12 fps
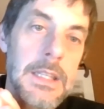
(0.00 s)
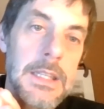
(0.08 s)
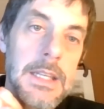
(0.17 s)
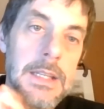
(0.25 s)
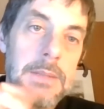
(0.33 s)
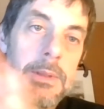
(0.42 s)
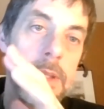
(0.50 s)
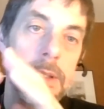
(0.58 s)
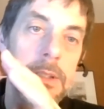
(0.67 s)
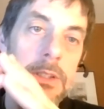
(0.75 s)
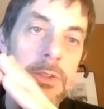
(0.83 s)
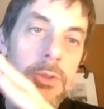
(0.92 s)

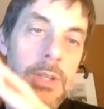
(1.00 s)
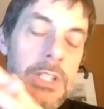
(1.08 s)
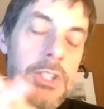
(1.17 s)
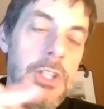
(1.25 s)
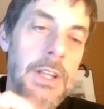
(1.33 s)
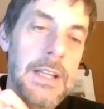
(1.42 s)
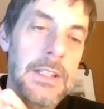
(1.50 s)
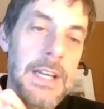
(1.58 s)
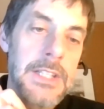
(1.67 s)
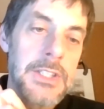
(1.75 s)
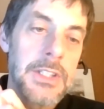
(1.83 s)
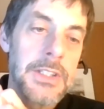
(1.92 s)
the traditional
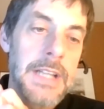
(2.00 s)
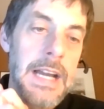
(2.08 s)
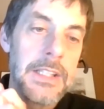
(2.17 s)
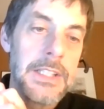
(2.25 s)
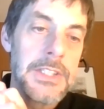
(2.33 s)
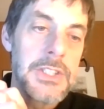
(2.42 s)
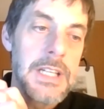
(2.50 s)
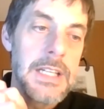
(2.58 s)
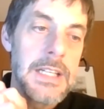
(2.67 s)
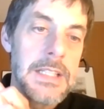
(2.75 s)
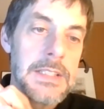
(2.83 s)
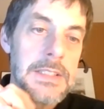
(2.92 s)
ecological knowledge
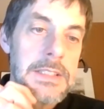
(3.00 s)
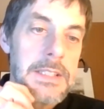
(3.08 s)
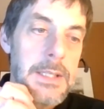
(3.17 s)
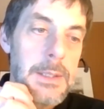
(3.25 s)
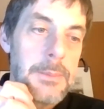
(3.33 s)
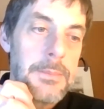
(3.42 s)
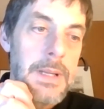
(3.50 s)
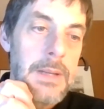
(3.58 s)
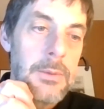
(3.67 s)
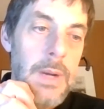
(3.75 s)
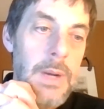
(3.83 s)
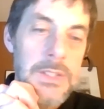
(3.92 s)
and
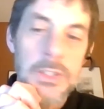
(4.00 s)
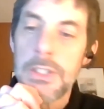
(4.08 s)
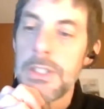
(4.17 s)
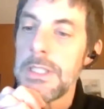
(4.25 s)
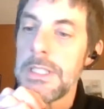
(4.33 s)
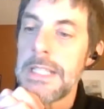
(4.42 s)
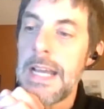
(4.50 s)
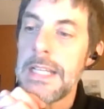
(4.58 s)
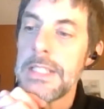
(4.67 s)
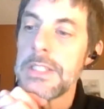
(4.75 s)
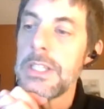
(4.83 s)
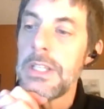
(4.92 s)
Western
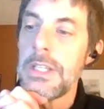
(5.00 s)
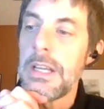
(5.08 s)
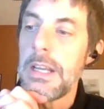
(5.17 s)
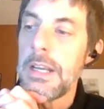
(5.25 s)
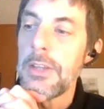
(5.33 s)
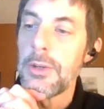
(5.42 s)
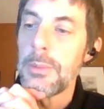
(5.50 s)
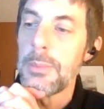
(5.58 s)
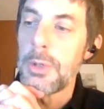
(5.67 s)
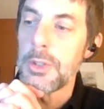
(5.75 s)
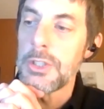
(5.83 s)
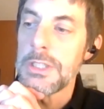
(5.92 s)
science and other
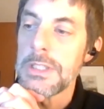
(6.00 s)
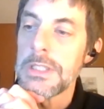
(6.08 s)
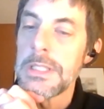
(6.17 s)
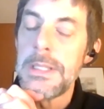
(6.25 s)
approaches.